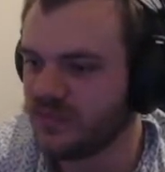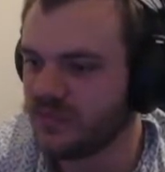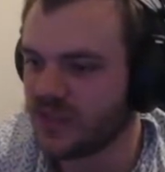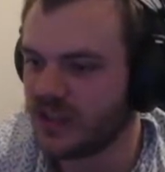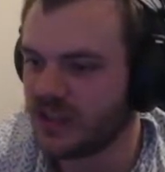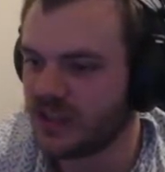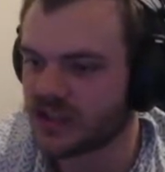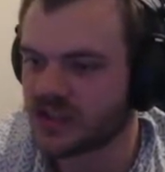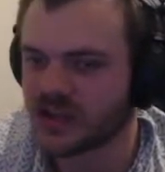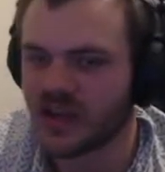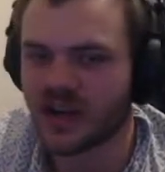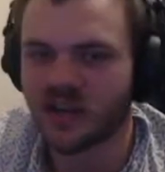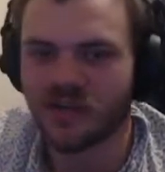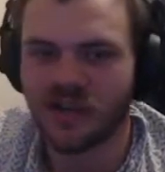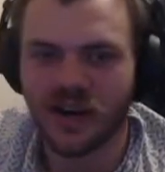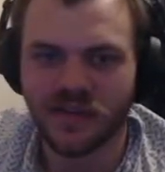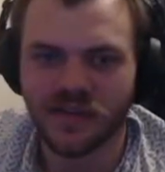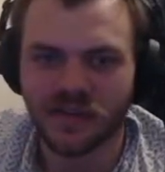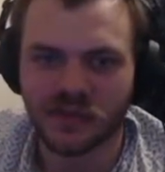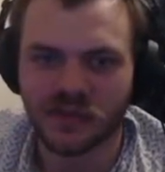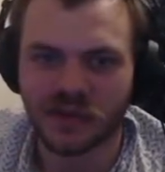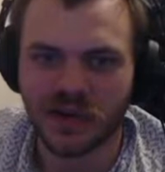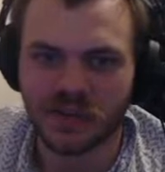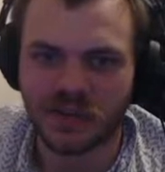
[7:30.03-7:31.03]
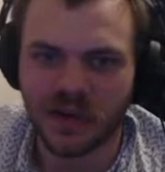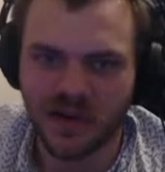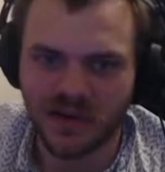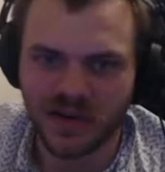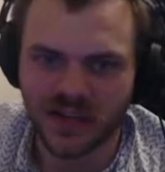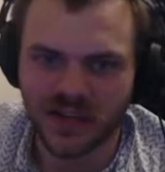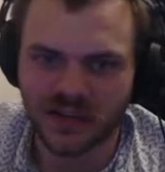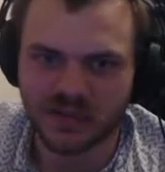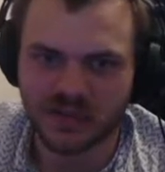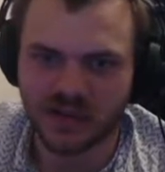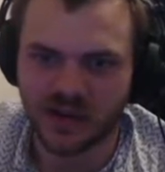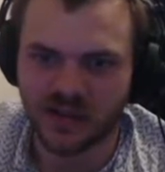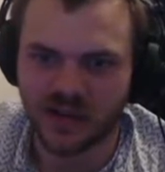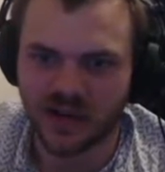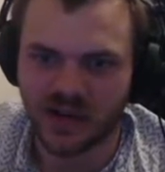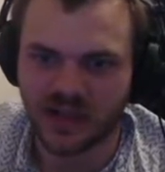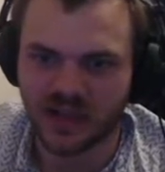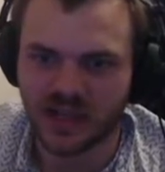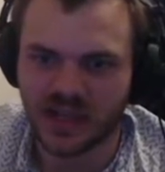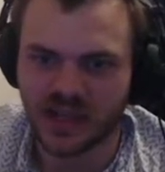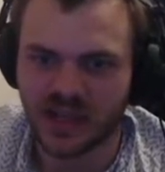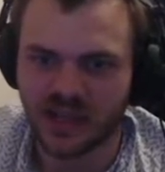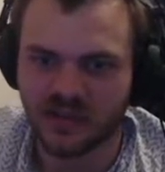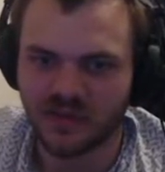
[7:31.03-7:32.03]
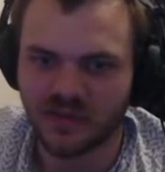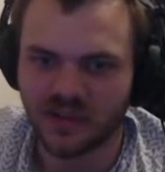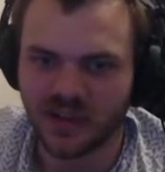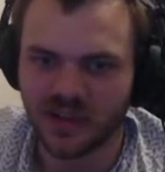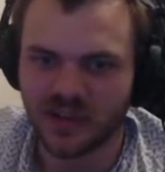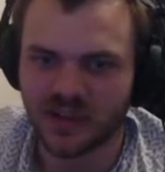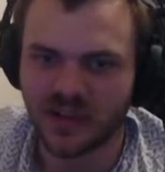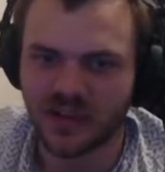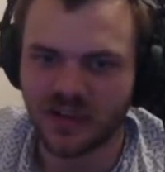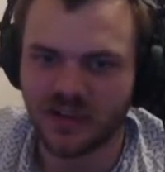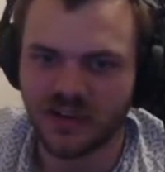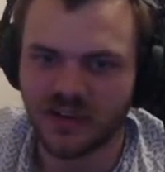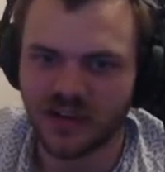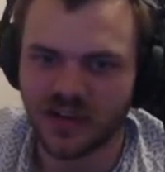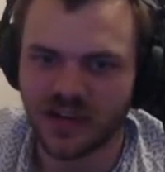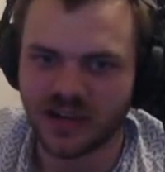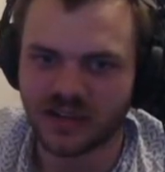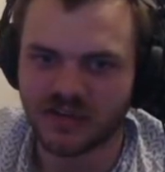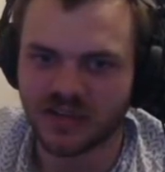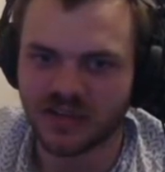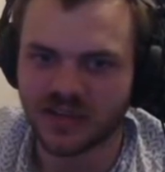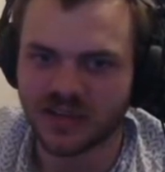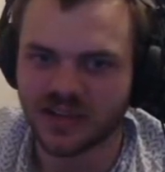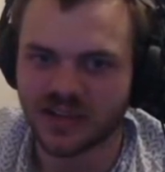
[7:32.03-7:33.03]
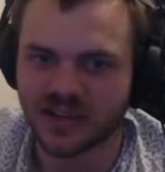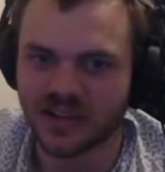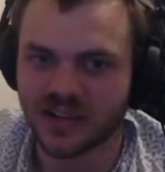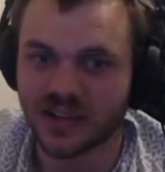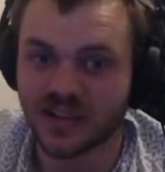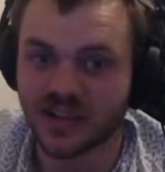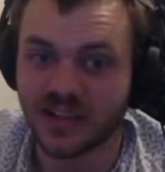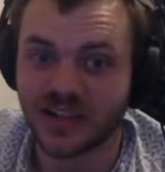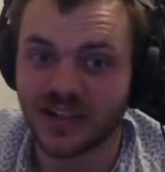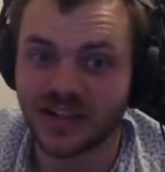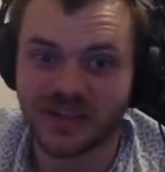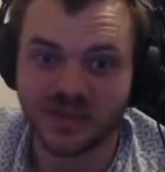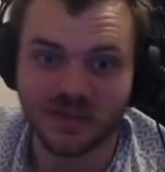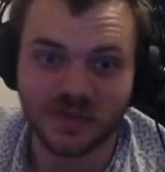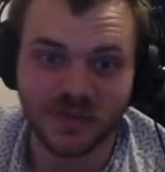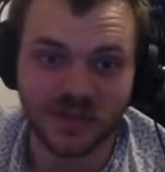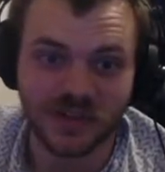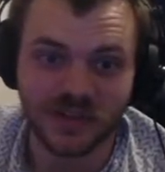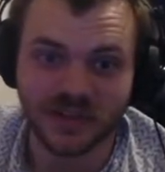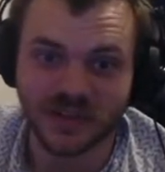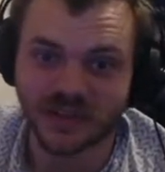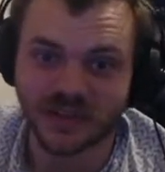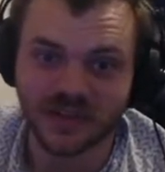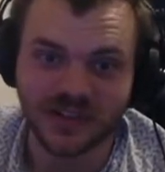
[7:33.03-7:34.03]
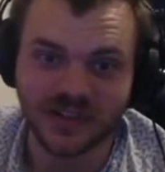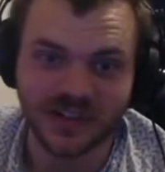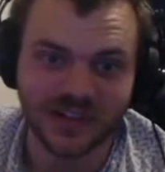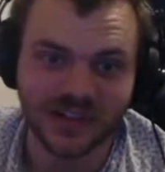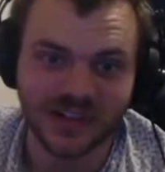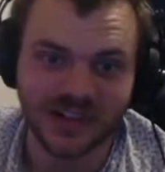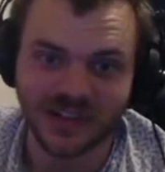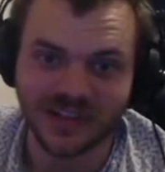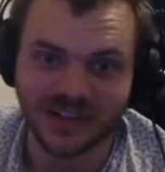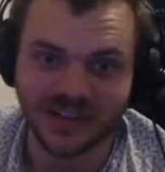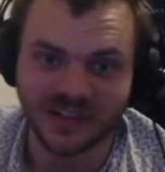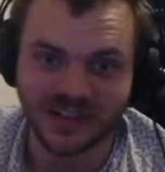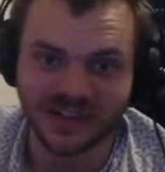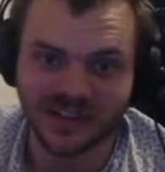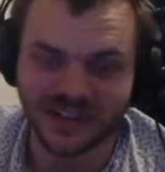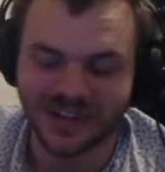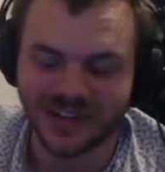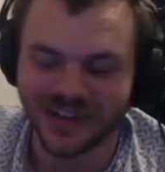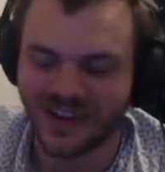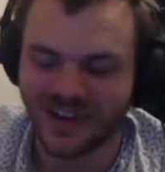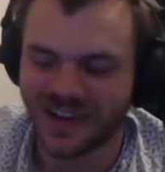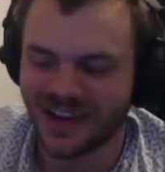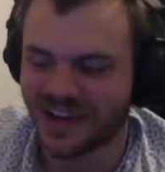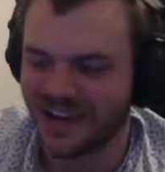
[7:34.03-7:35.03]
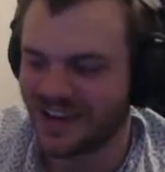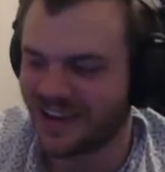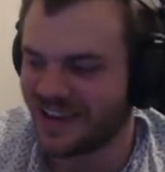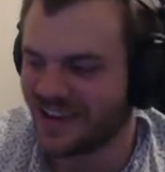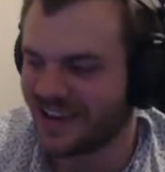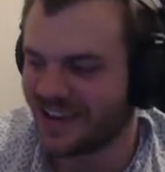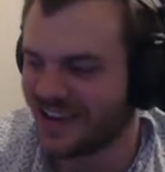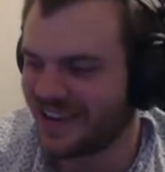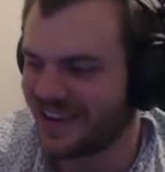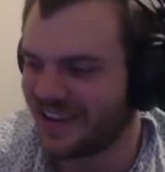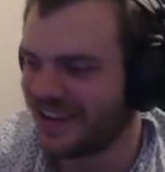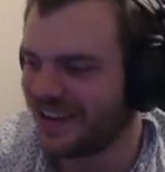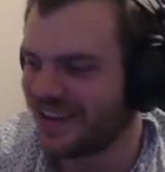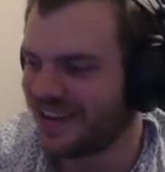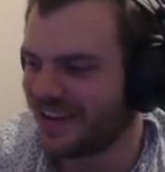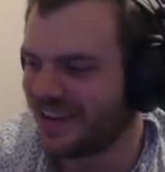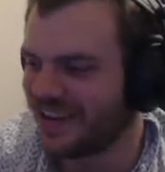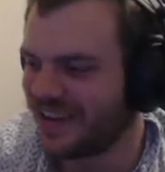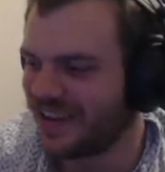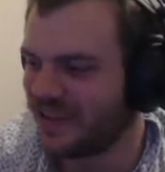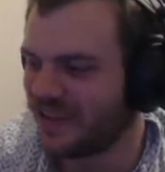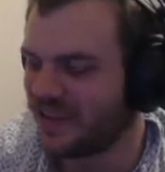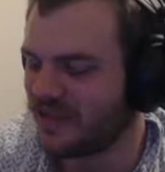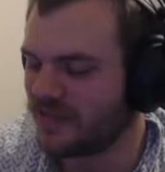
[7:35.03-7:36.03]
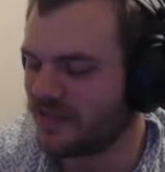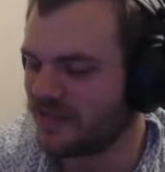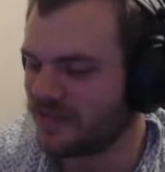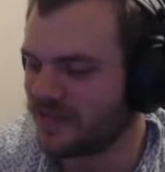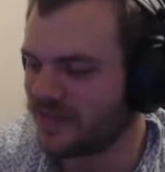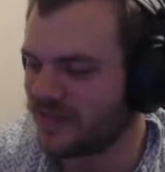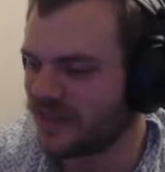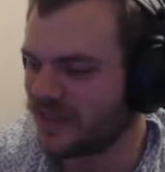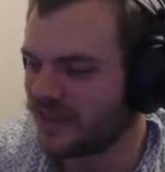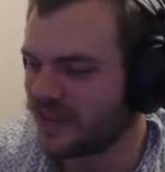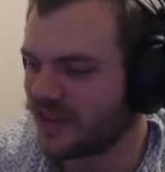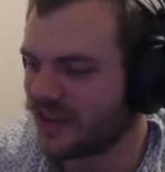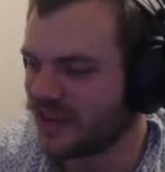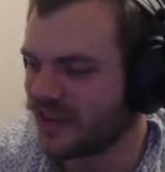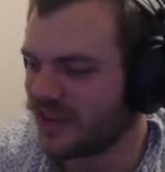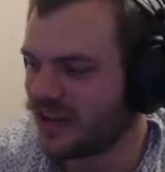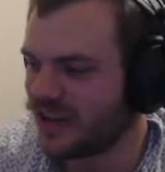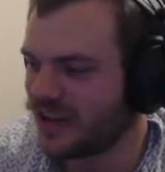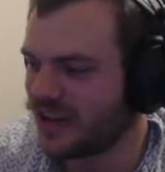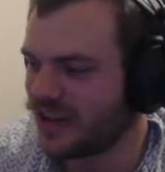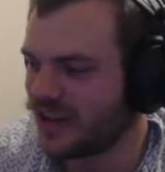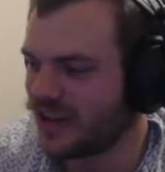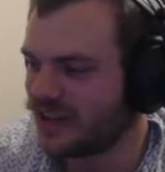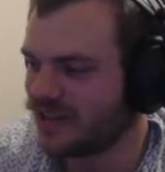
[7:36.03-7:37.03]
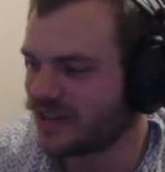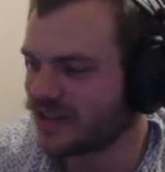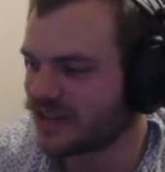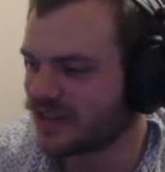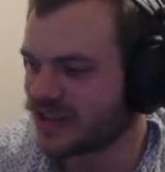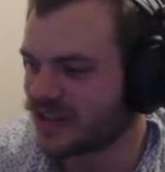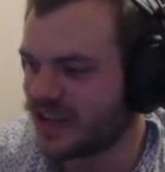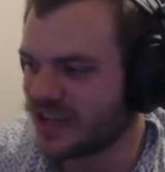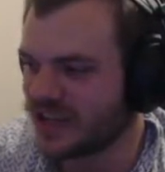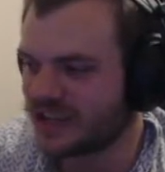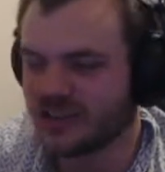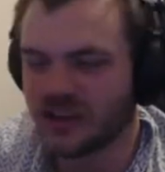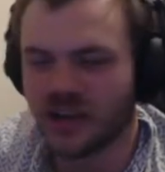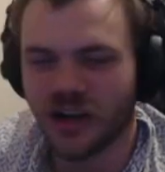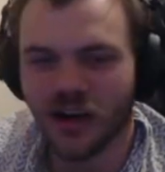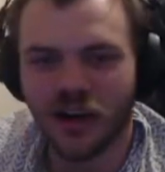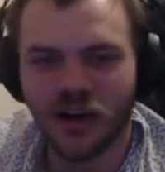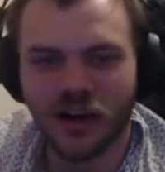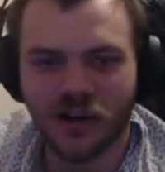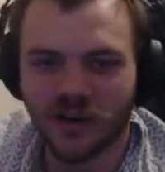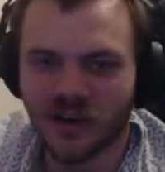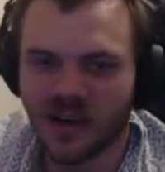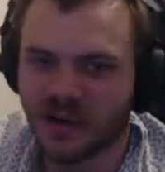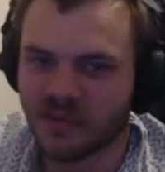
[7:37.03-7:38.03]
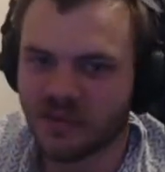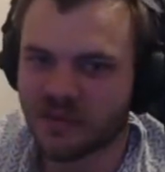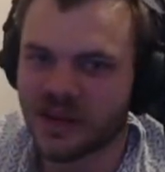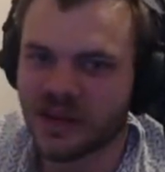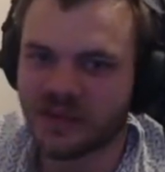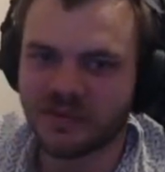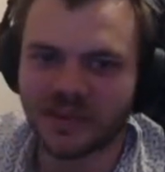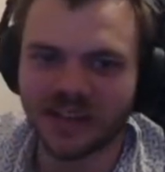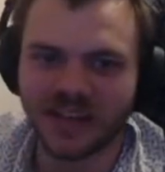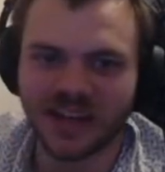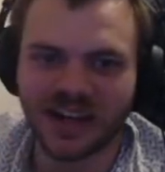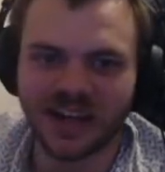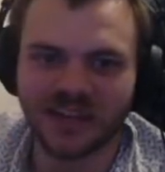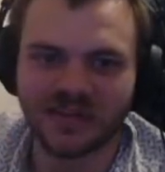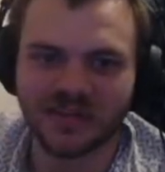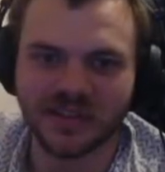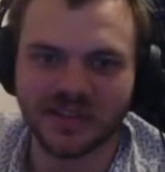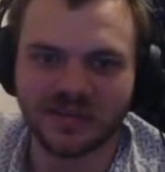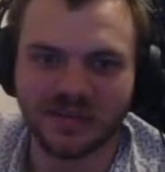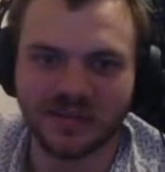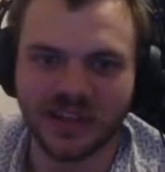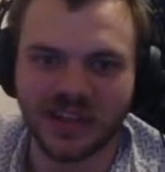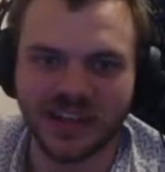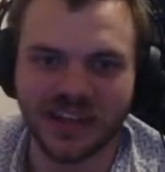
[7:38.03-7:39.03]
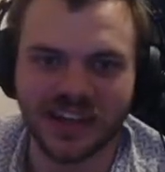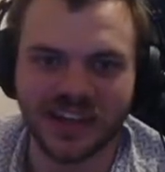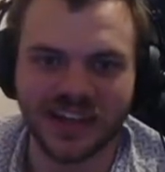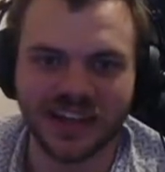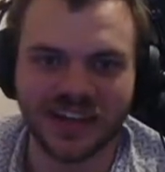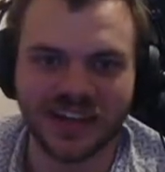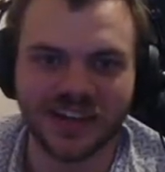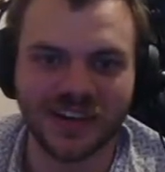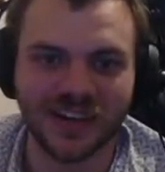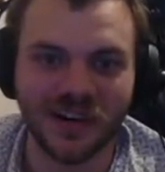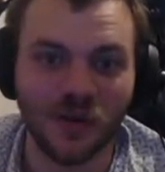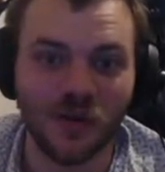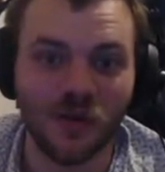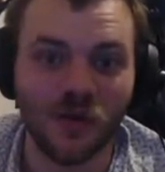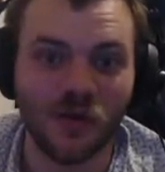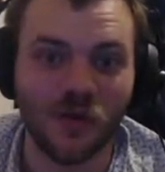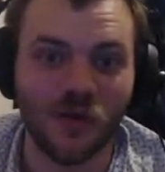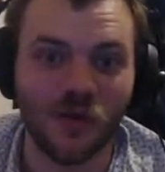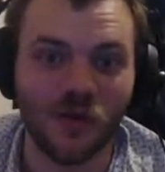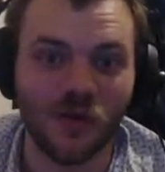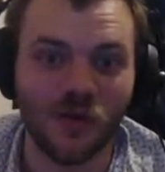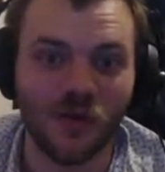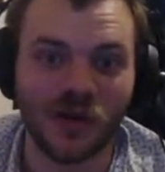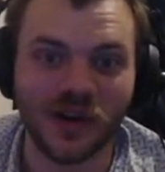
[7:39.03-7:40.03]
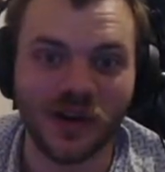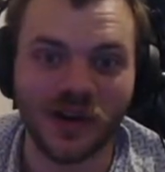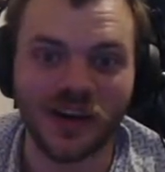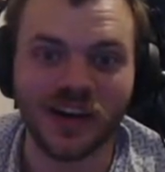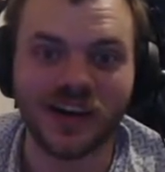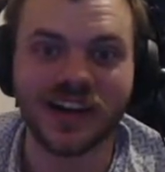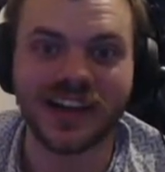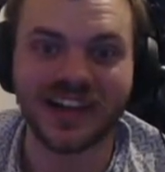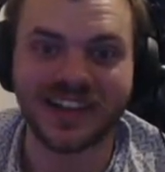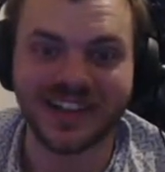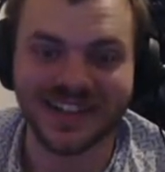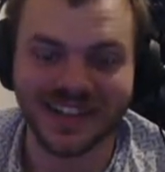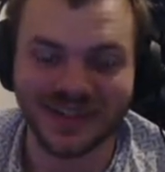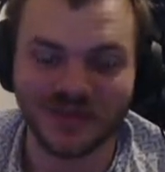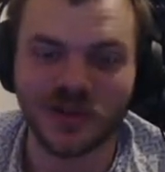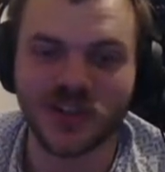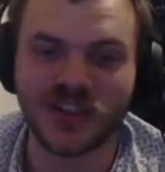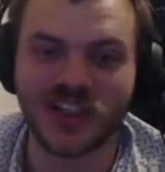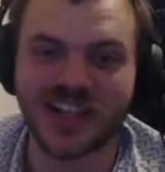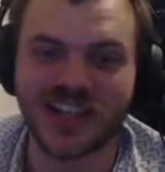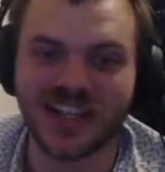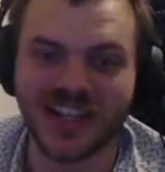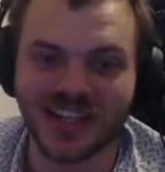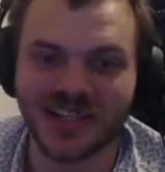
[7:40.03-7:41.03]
so I raved to my parents about it, right? They didn't really know that I was a cheese person just yet. And I was like, yo, I'm coming down for the weekend. We got to get some cheese